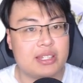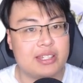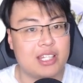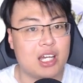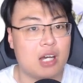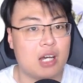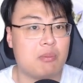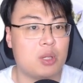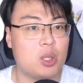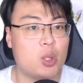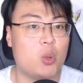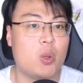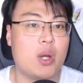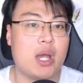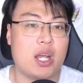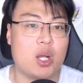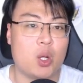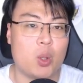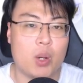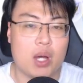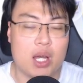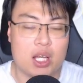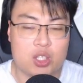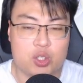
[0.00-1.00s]
down below and
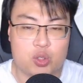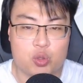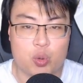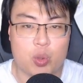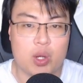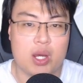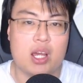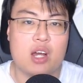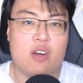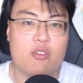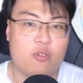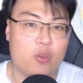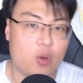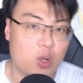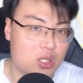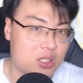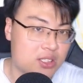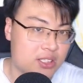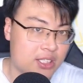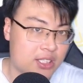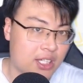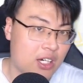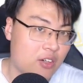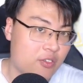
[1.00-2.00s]
go ahead and try it out for
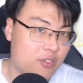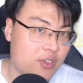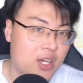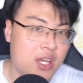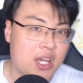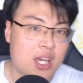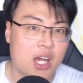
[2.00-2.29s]
yourself.